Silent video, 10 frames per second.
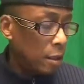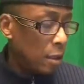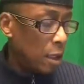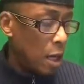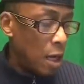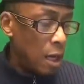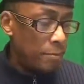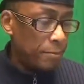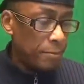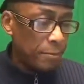It's
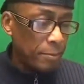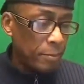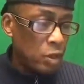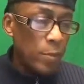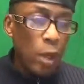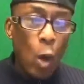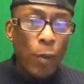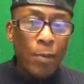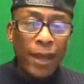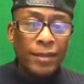going to be an
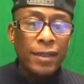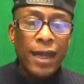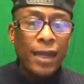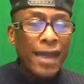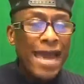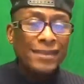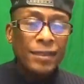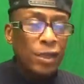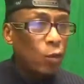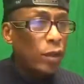open mic tonight. Ask
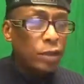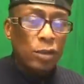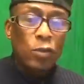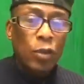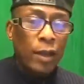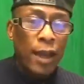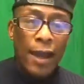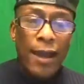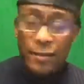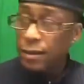any question you want to
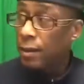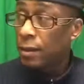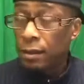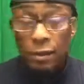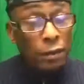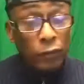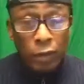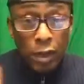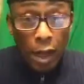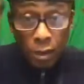ask,
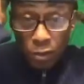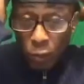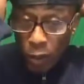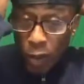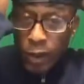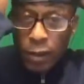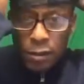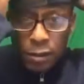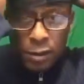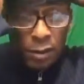regardless of what it
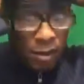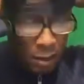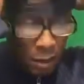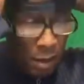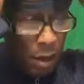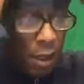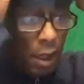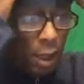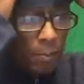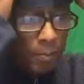is.
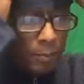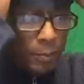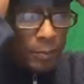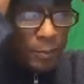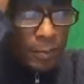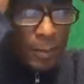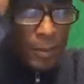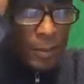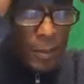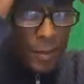Yeah,
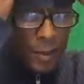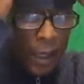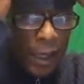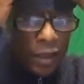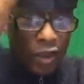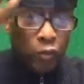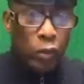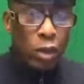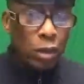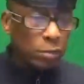just we're
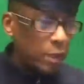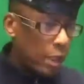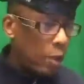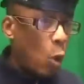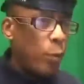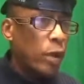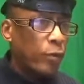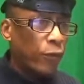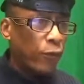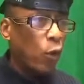going to kind of open up
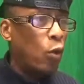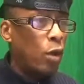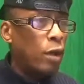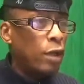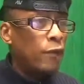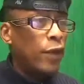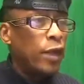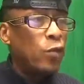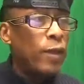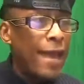the floor for
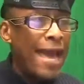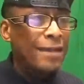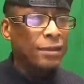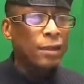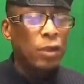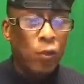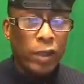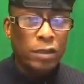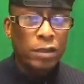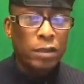anyone to ask any
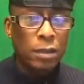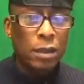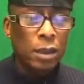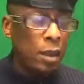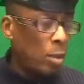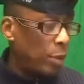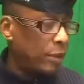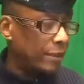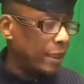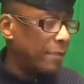questions. But
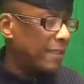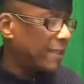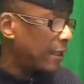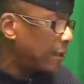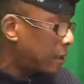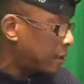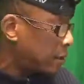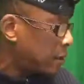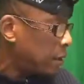just let me say this.